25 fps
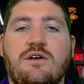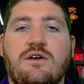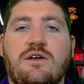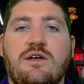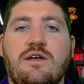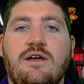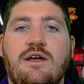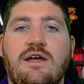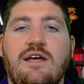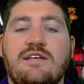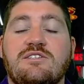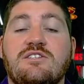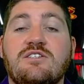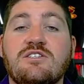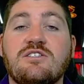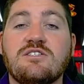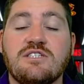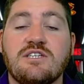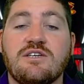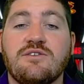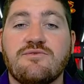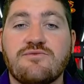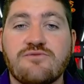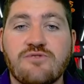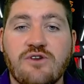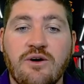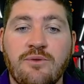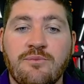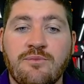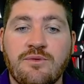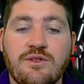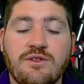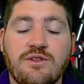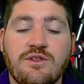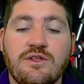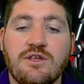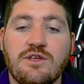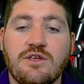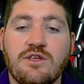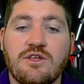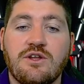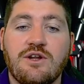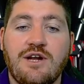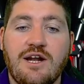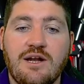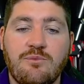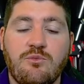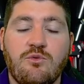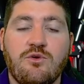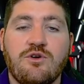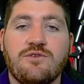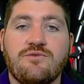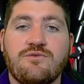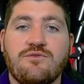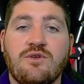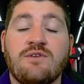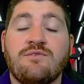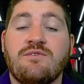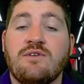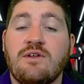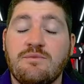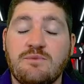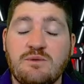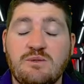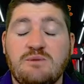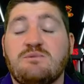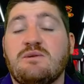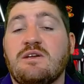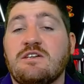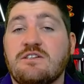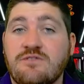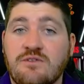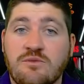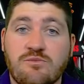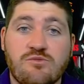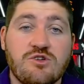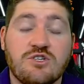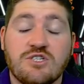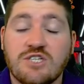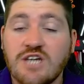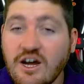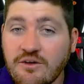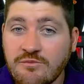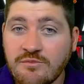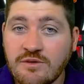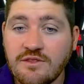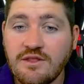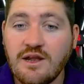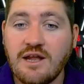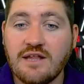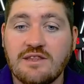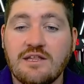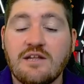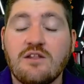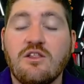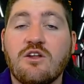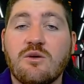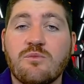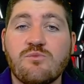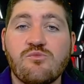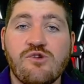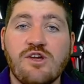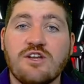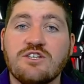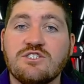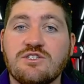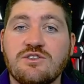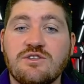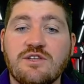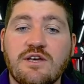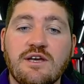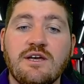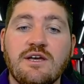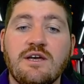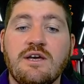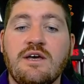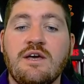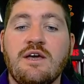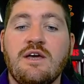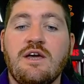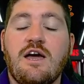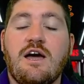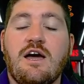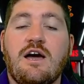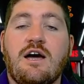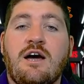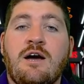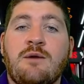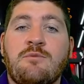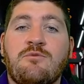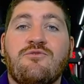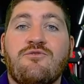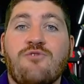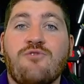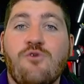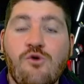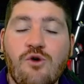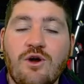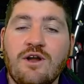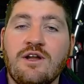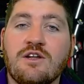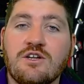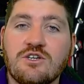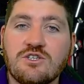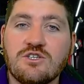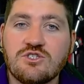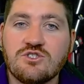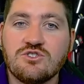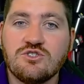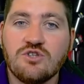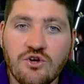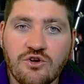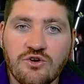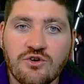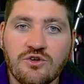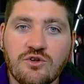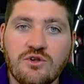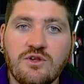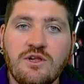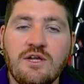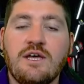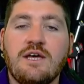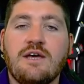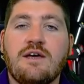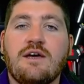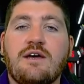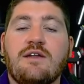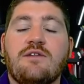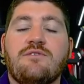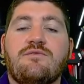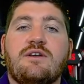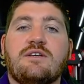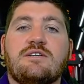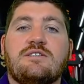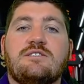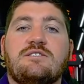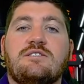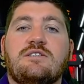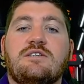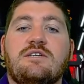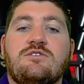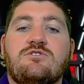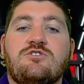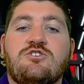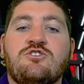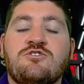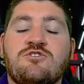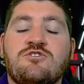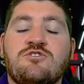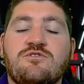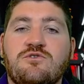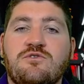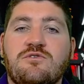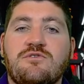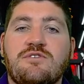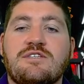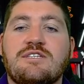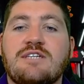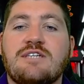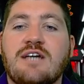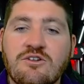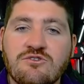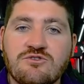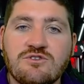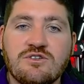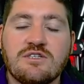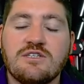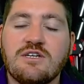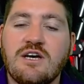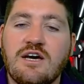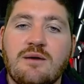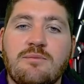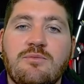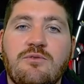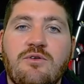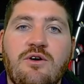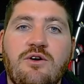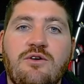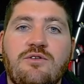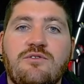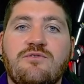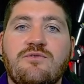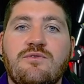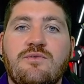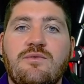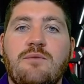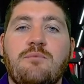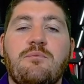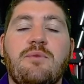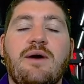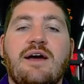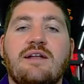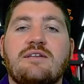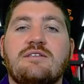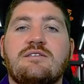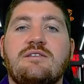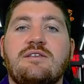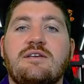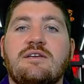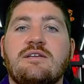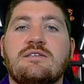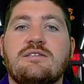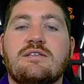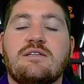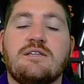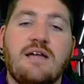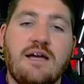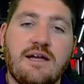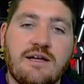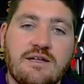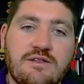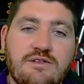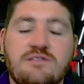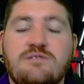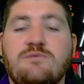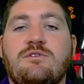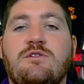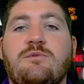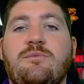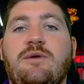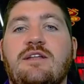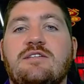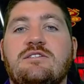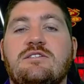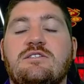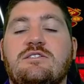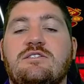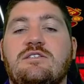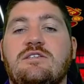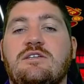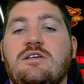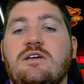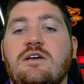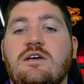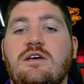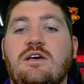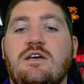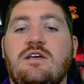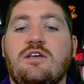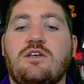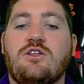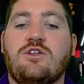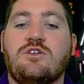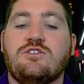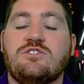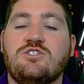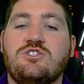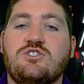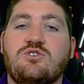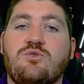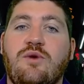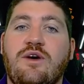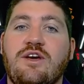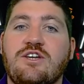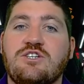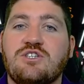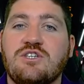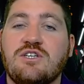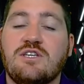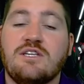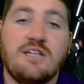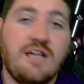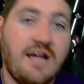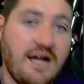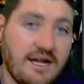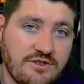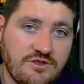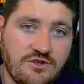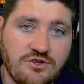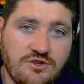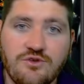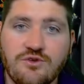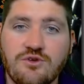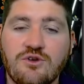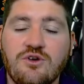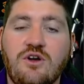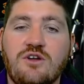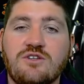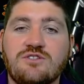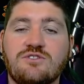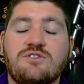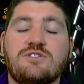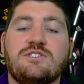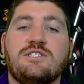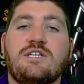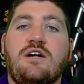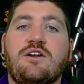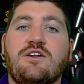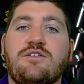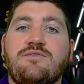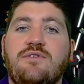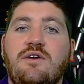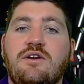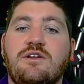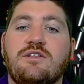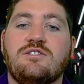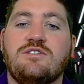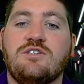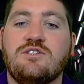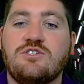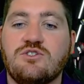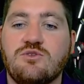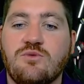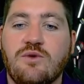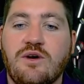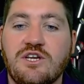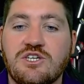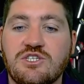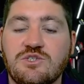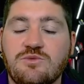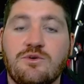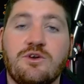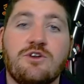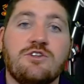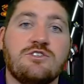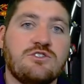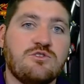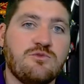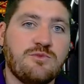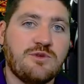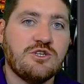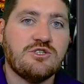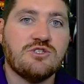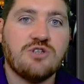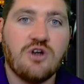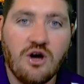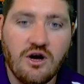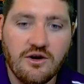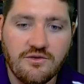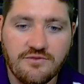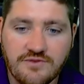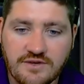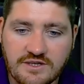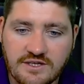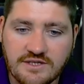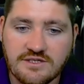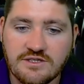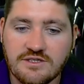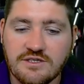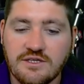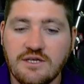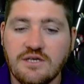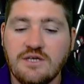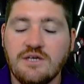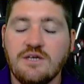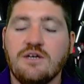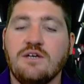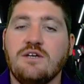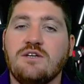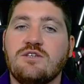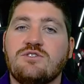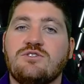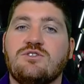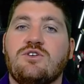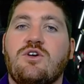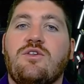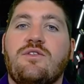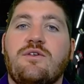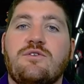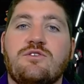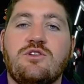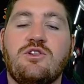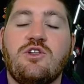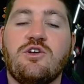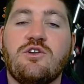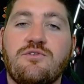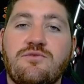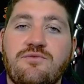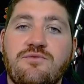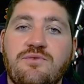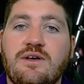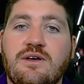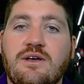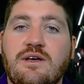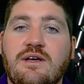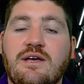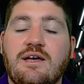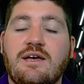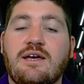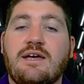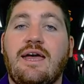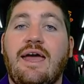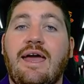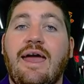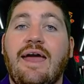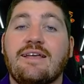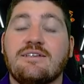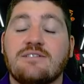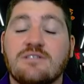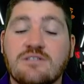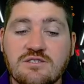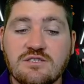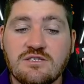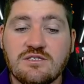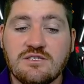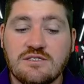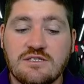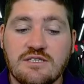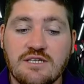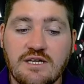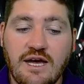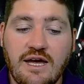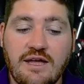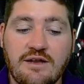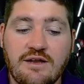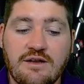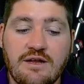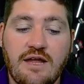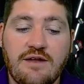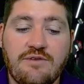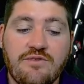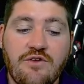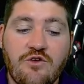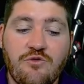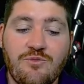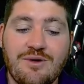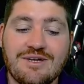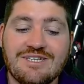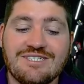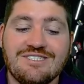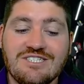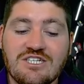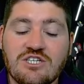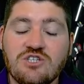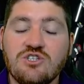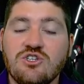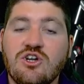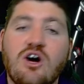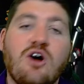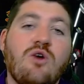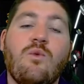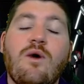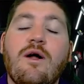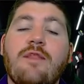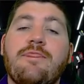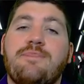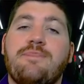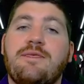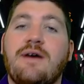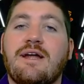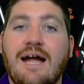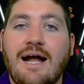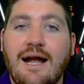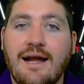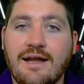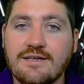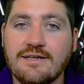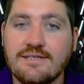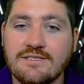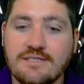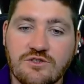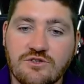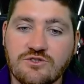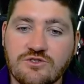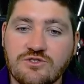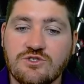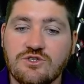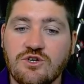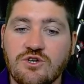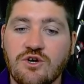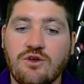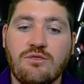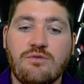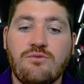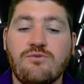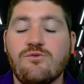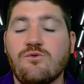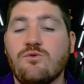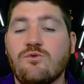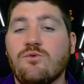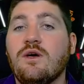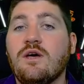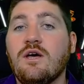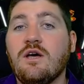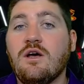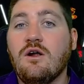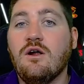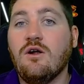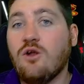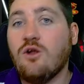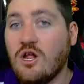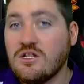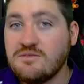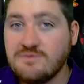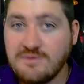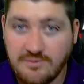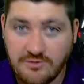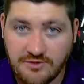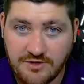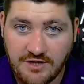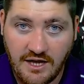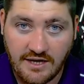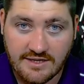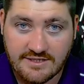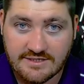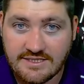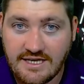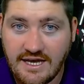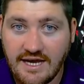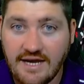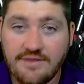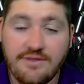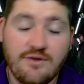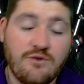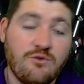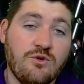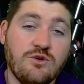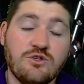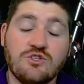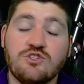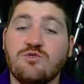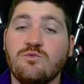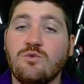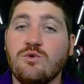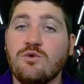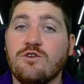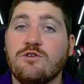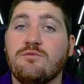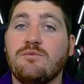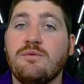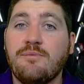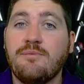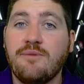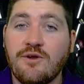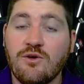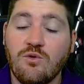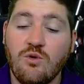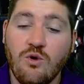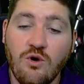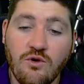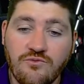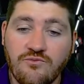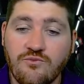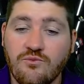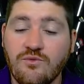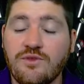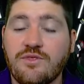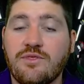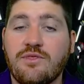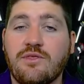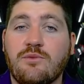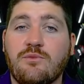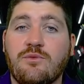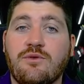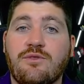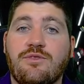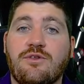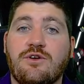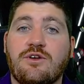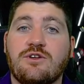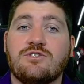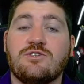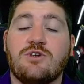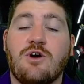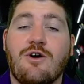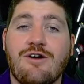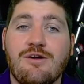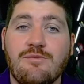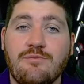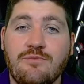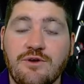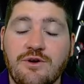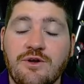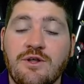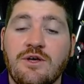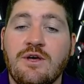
hesitancy from the United point of view, especially for the British government, like that, a lot of pressure there for an external investor in terms of sort of these country type of backed things like the Man City situation, like the Newcastle Saudi funded situation. We're going to sort of be Qatar funded. So there's a lot of hesitancy and very much did not want that kind of deal to go through. Lots of people now saying that we would have been better off with the Qatari bid,